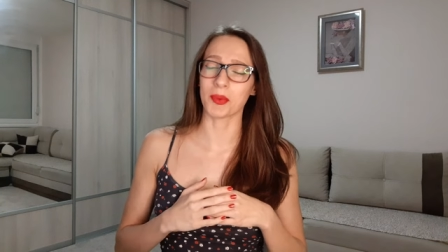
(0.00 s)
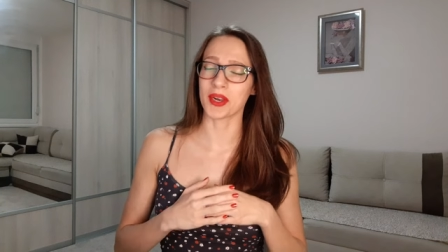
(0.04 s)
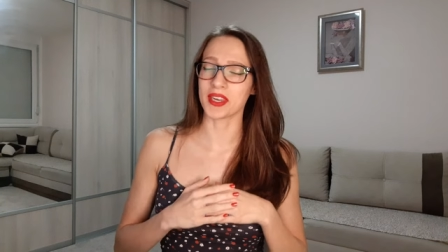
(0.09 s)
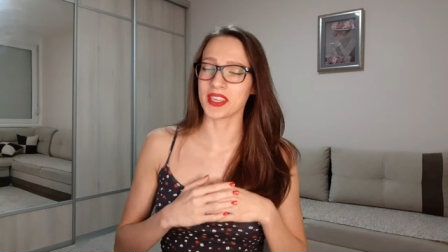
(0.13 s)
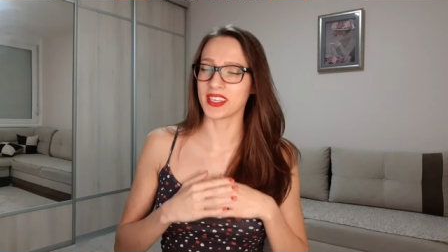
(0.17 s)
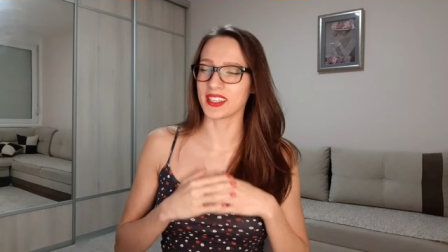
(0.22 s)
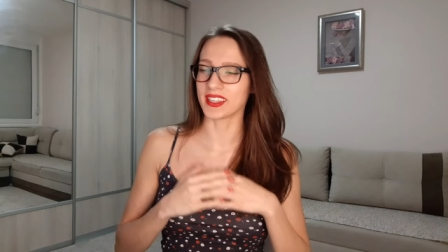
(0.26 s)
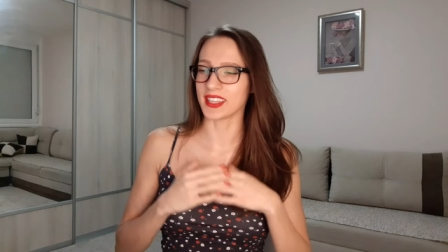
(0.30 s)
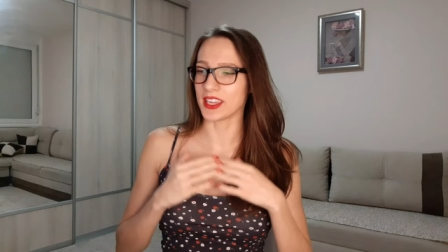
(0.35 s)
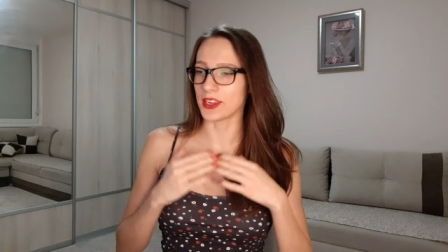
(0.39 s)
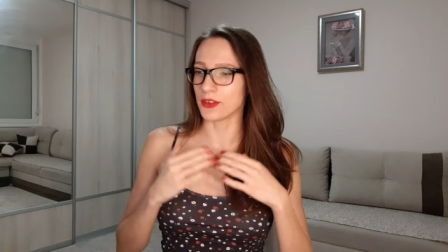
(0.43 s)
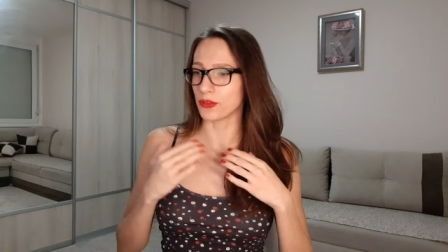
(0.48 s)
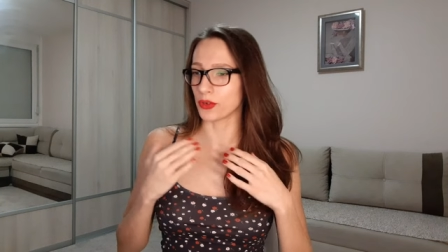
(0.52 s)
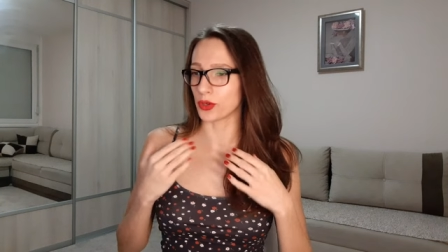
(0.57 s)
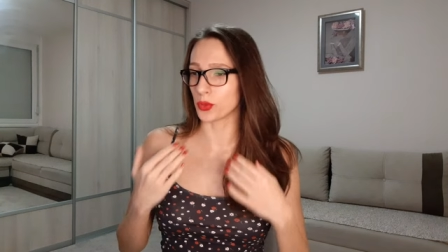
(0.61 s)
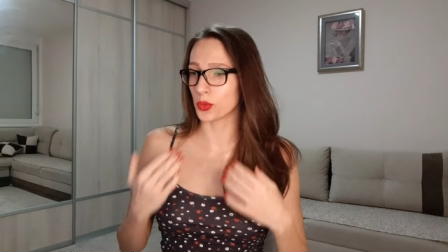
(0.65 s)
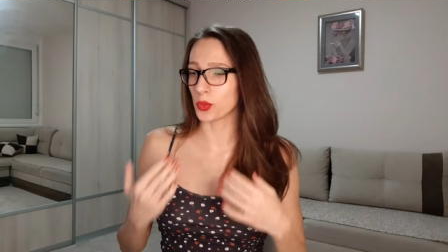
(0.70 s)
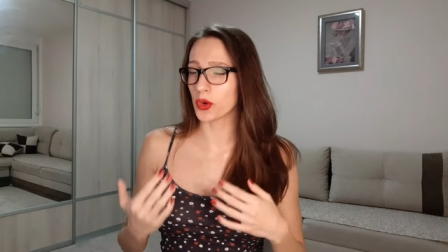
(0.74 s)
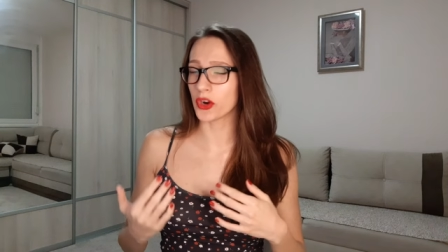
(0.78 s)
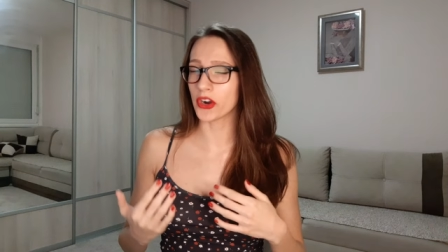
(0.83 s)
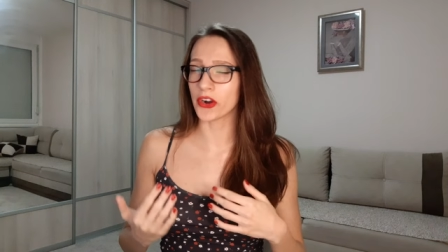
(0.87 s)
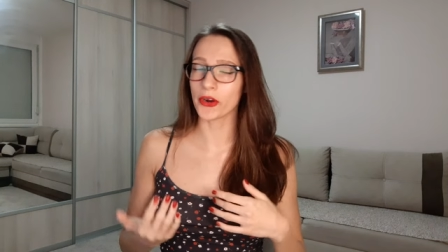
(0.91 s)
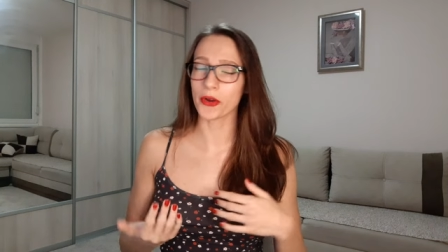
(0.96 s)
running late
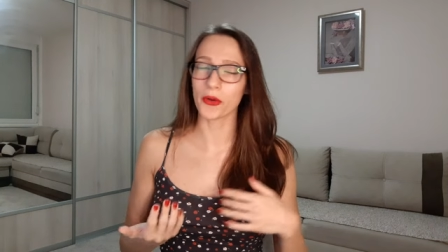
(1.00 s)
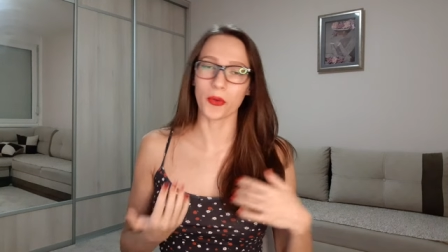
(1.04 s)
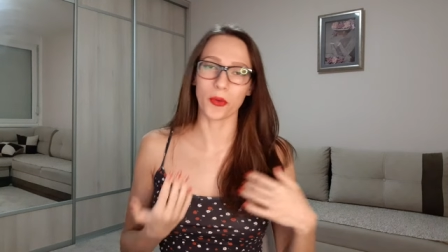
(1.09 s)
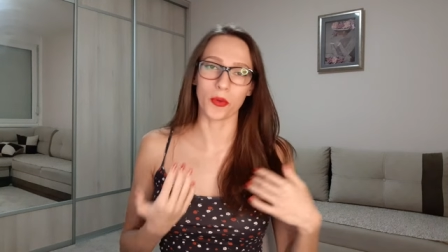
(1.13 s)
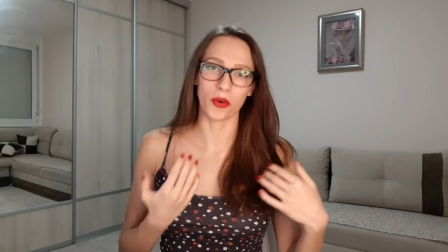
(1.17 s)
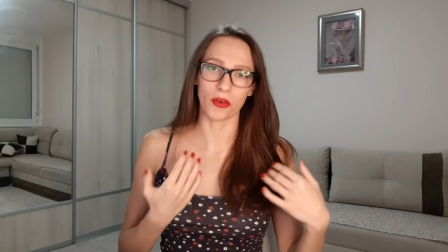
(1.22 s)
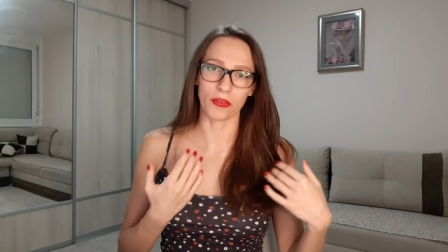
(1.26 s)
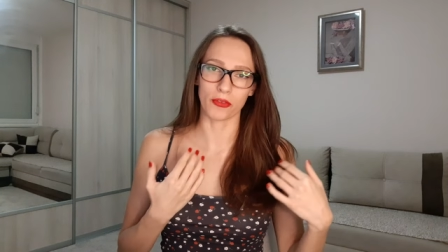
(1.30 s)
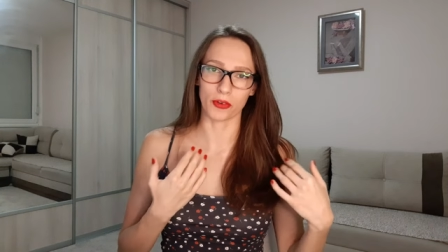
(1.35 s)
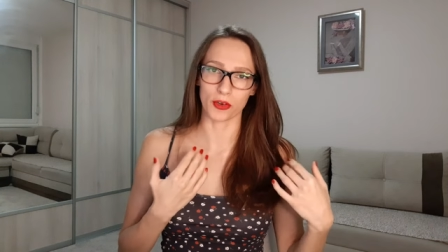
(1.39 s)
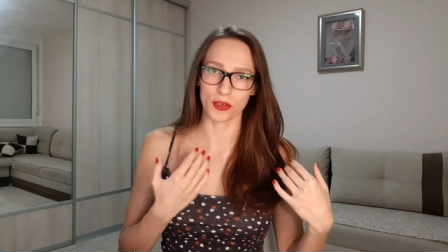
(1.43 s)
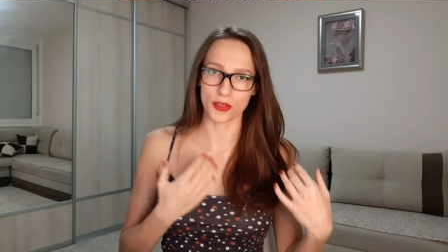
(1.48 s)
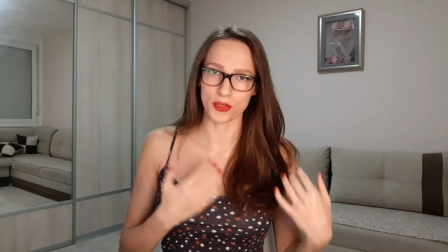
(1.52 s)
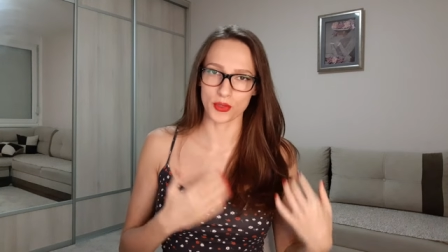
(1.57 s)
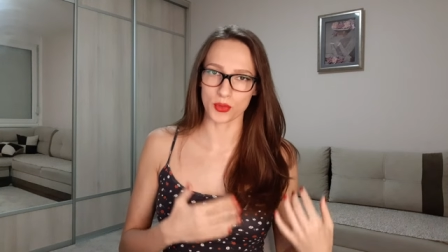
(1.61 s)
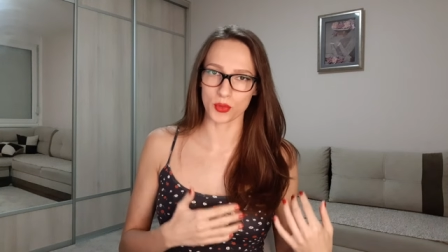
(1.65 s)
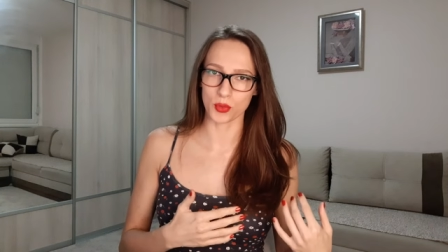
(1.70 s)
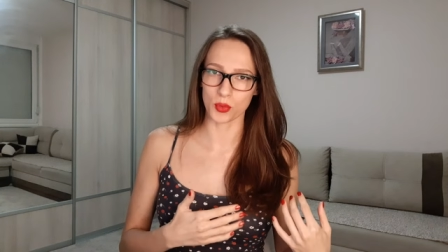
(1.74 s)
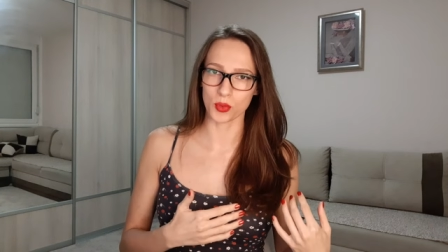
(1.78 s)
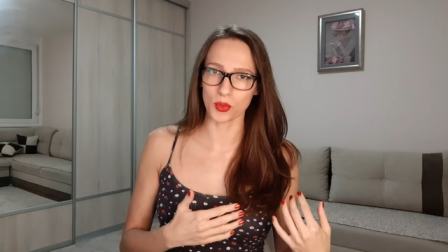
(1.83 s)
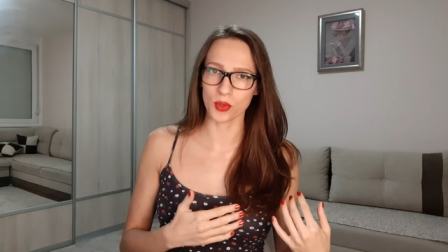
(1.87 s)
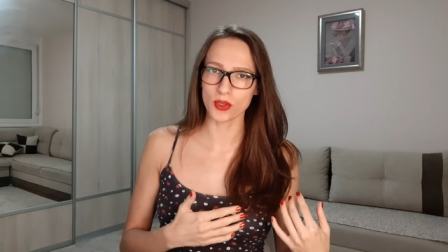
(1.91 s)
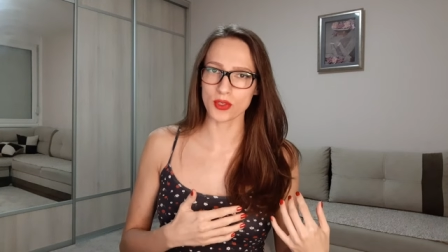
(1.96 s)
for work or for
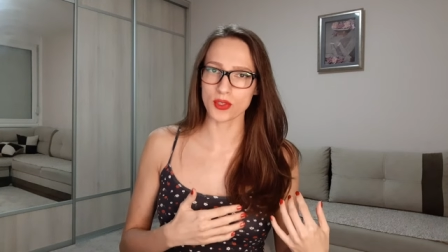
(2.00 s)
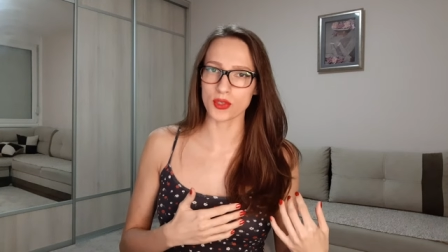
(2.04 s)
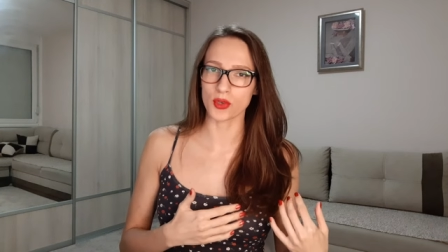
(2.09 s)
school,